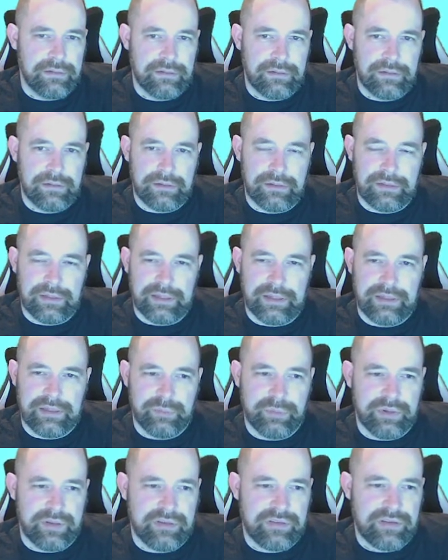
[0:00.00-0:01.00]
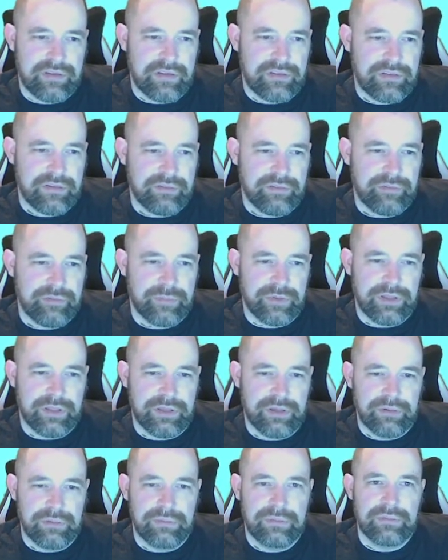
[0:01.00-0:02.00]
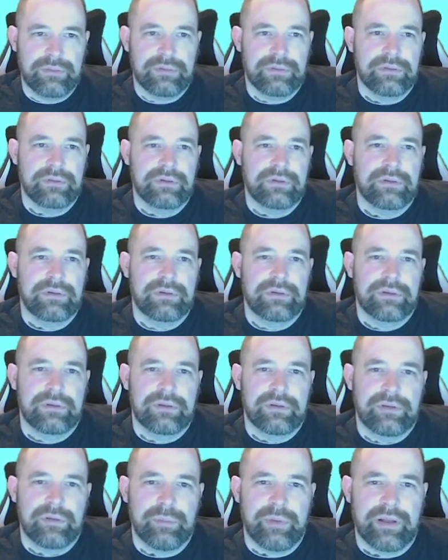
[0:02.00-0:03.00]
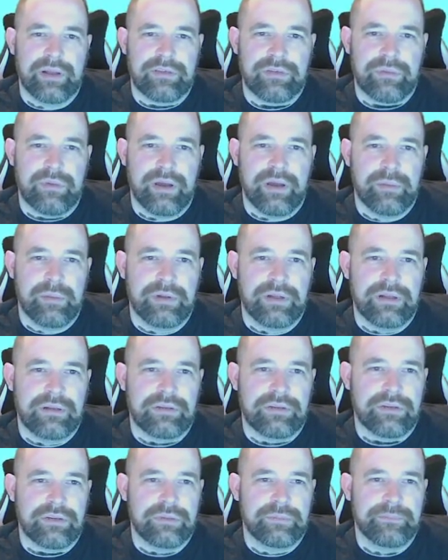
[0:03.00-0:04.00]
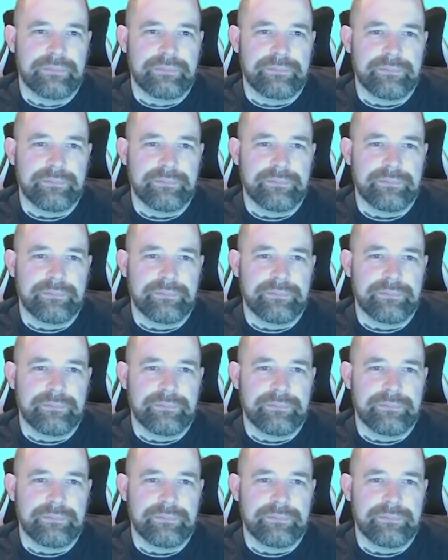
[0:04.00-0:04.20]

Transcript: A ladybird sets off from Q. It's a bad square, but it'll do.